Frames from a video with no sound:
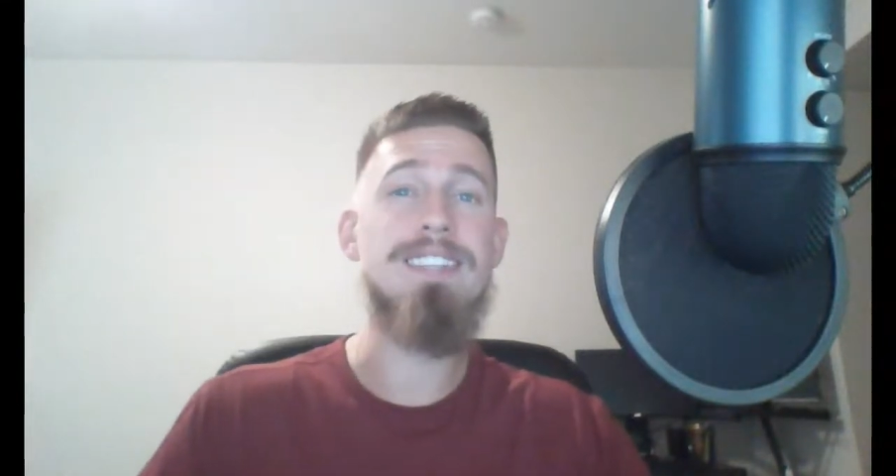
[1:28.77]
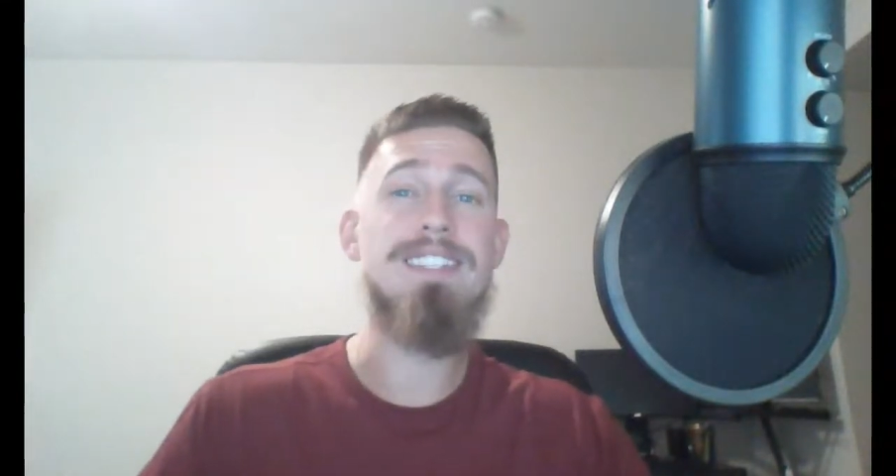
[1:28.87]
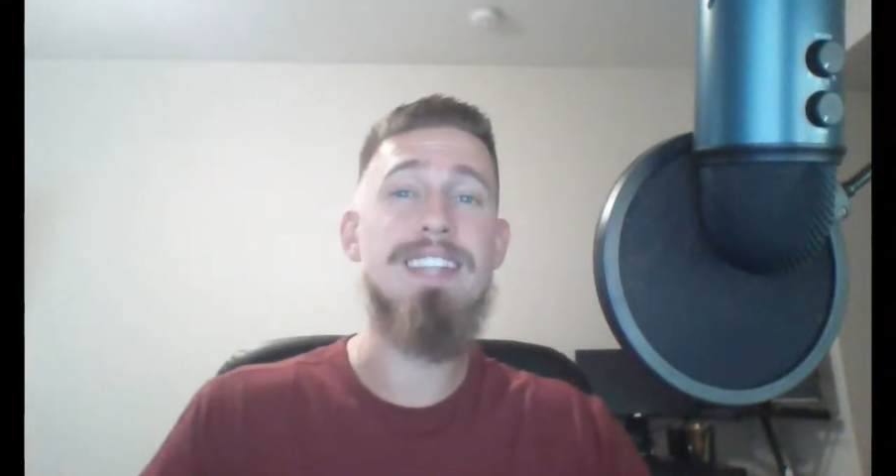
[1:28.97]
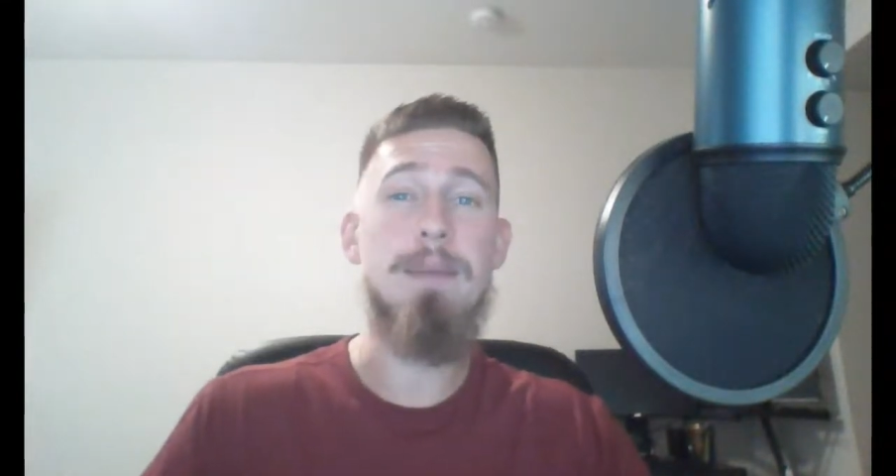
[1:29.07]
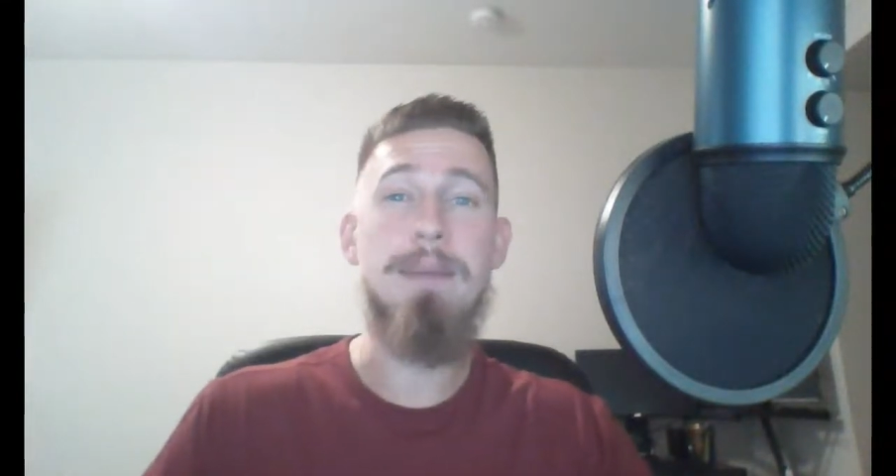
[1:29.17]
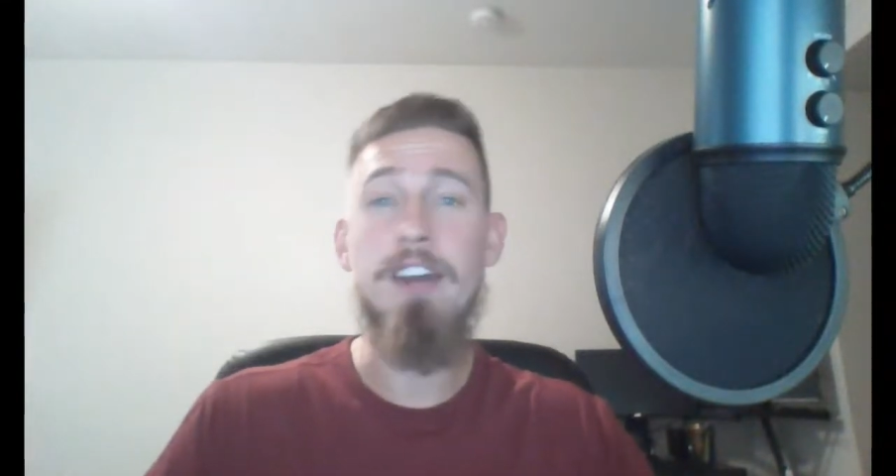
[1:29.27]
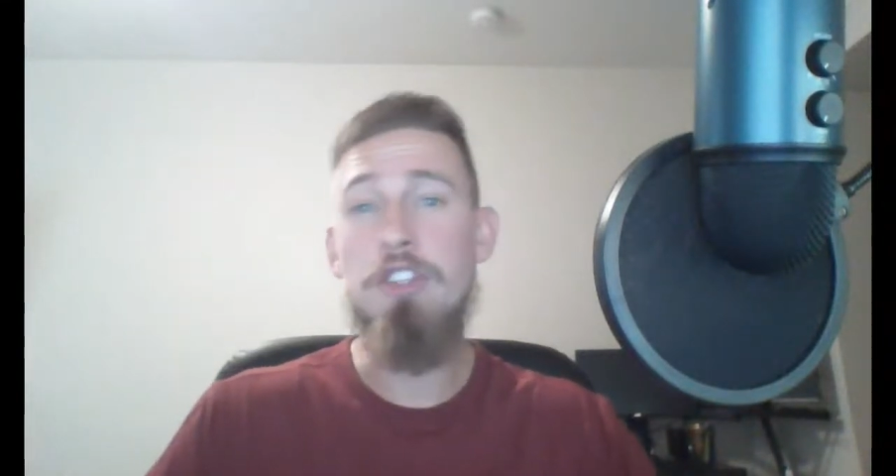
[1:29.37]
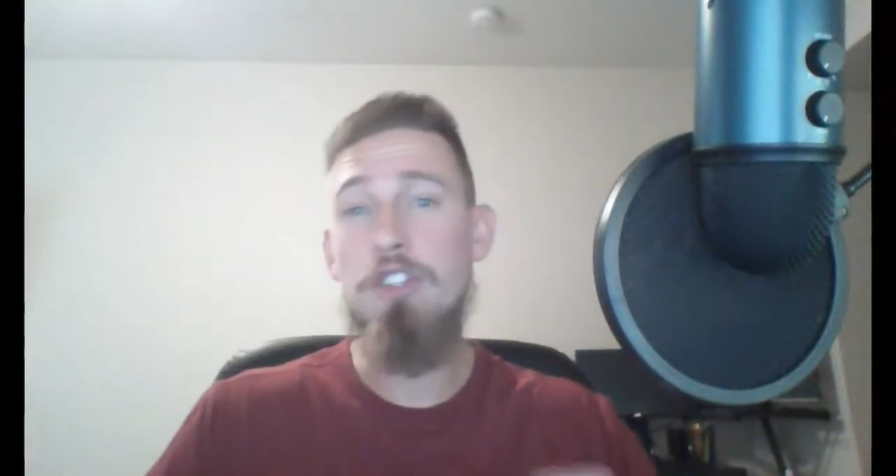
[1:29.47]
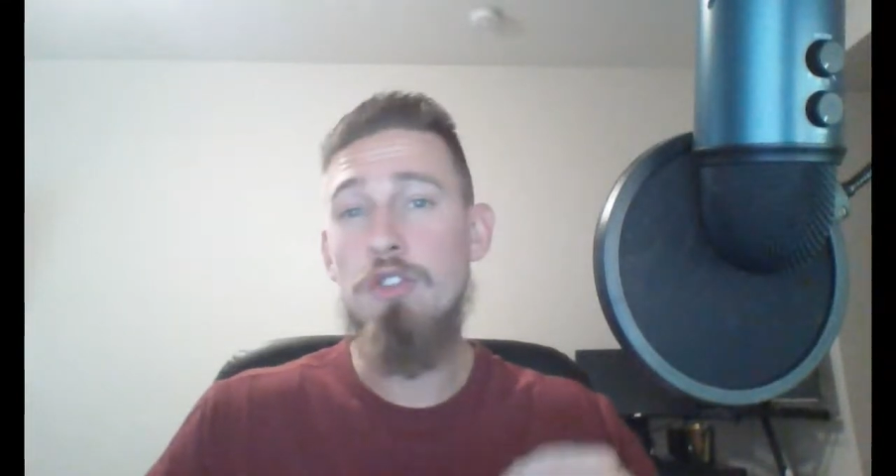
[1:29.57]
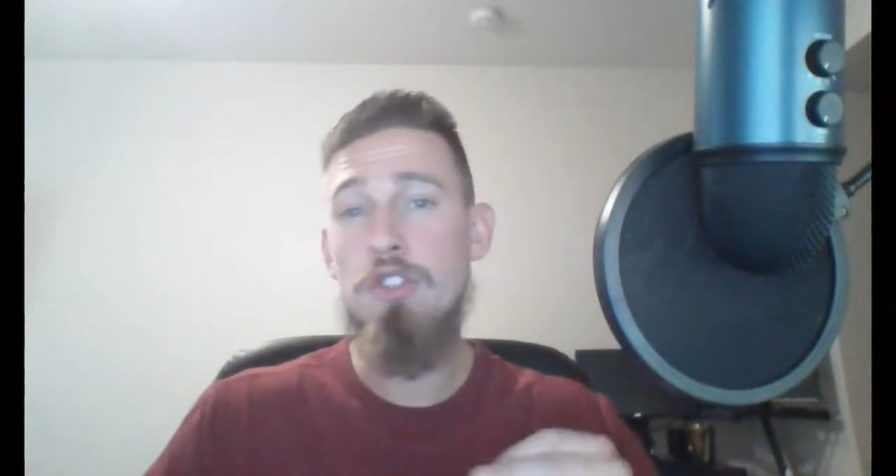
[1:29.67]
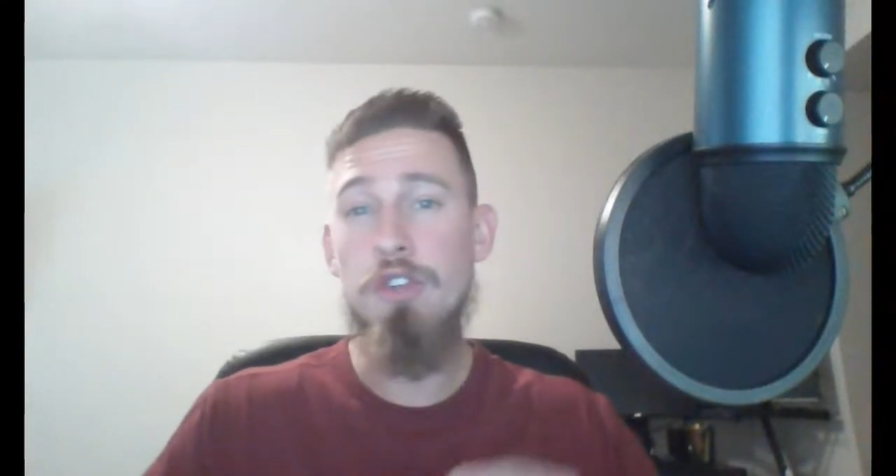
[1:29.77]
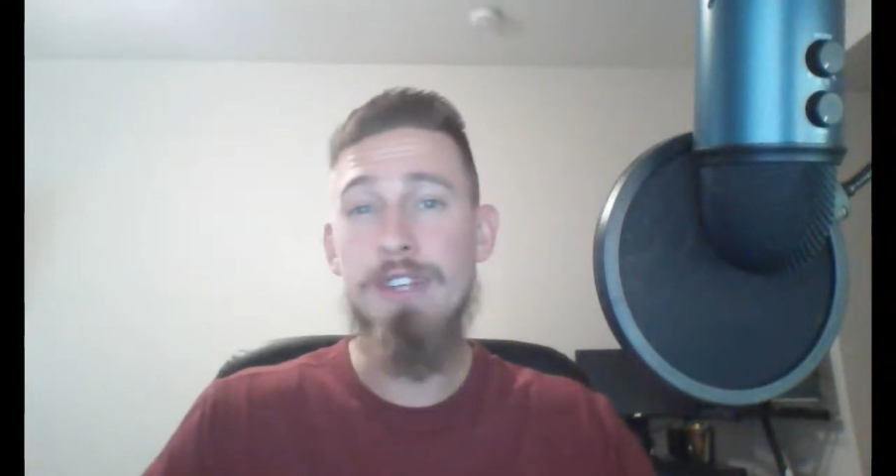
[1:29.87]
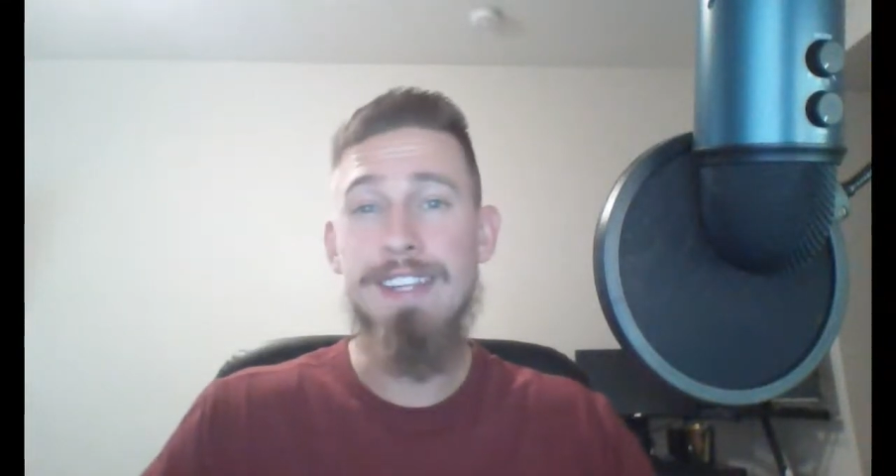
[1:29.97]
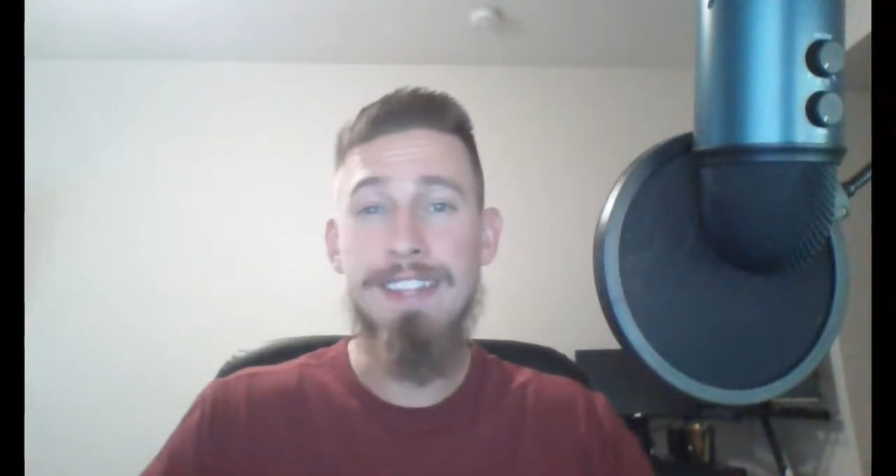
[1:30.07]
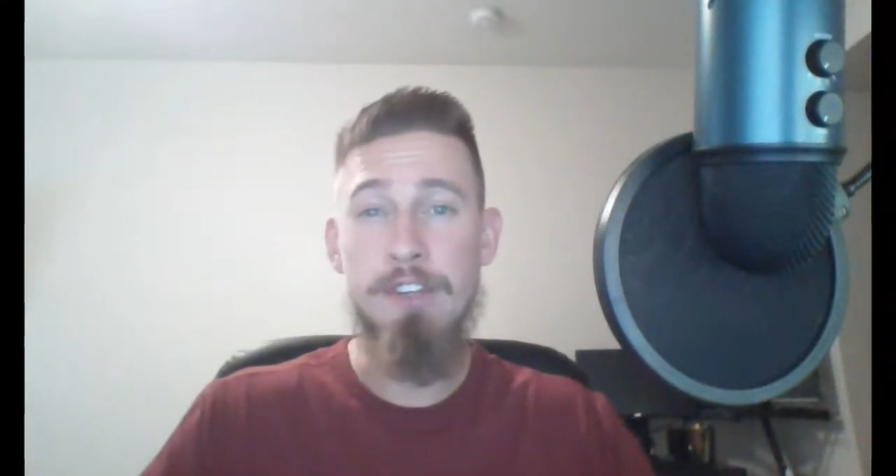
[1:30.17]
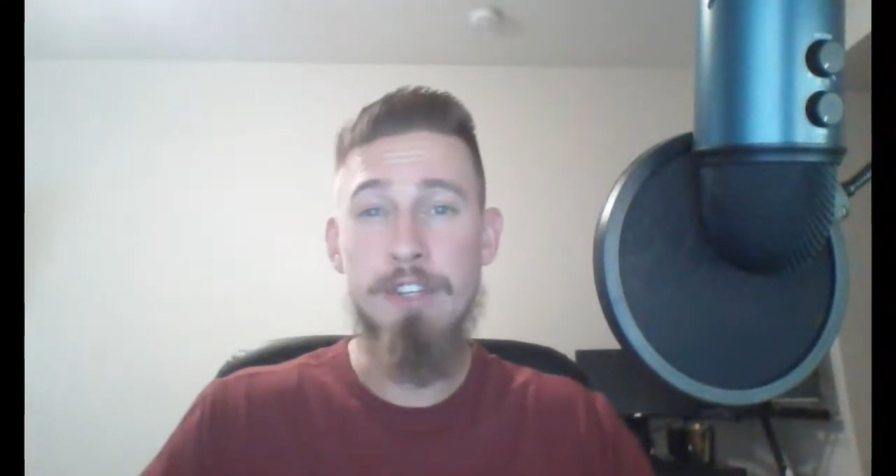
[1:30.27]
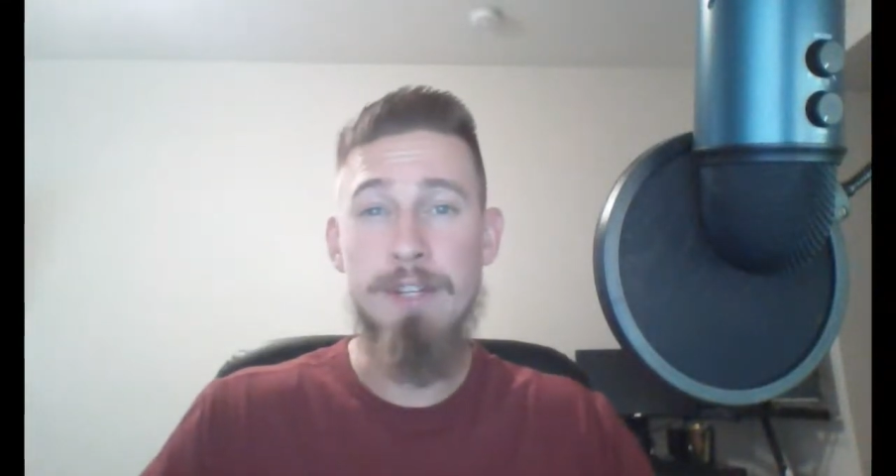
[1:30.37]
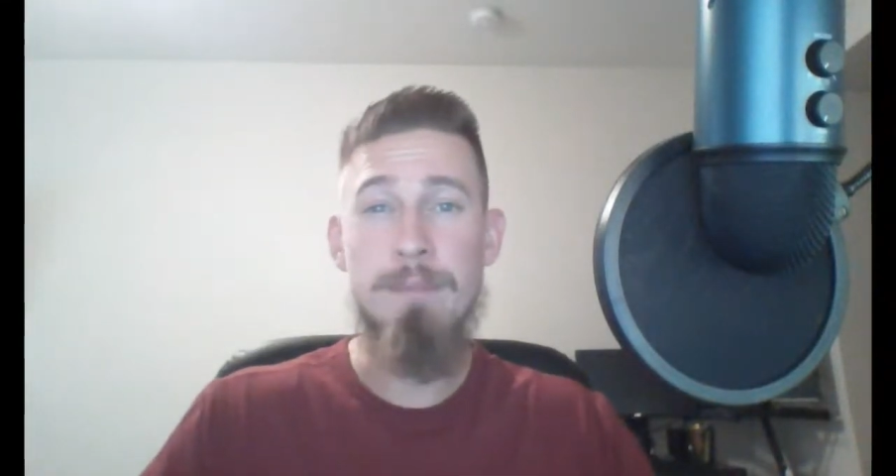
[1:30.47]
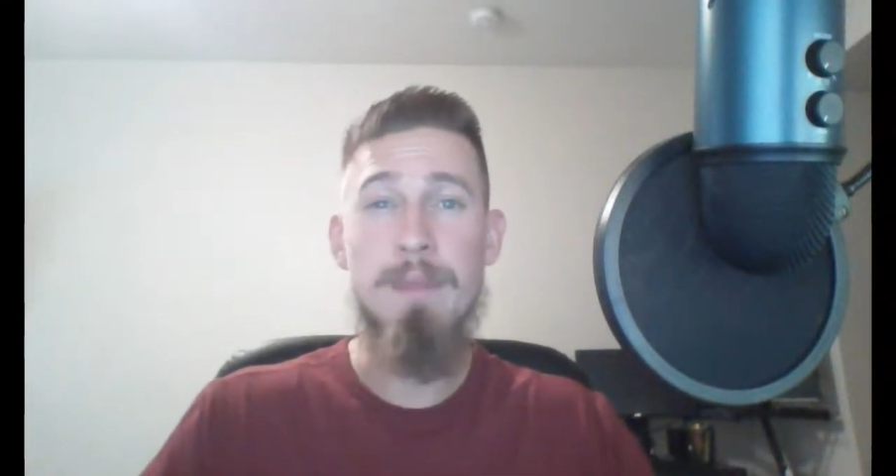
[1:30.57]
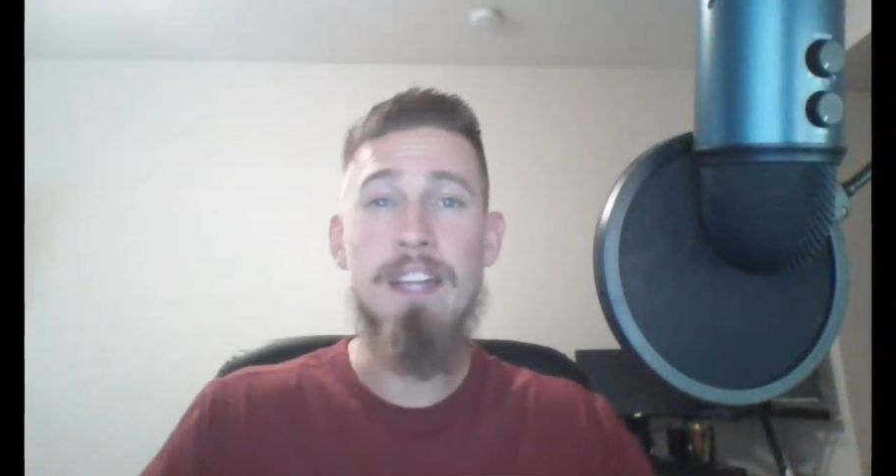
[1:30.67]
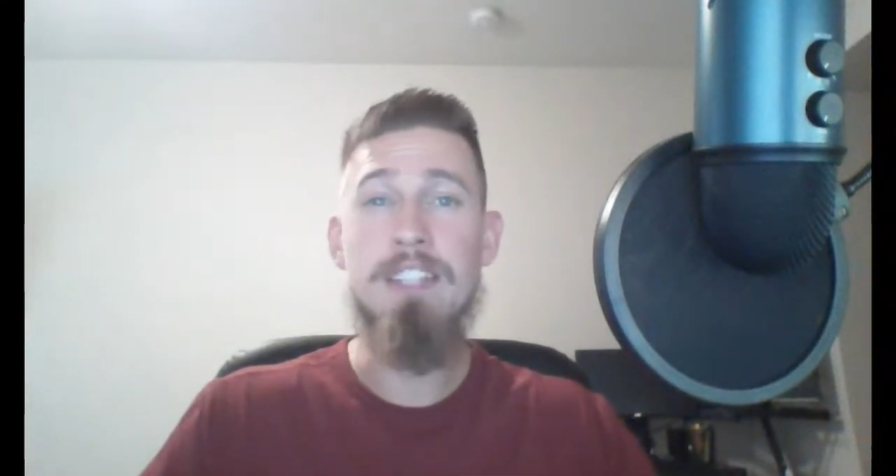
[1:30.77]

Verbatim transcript: step how to use your Ethereum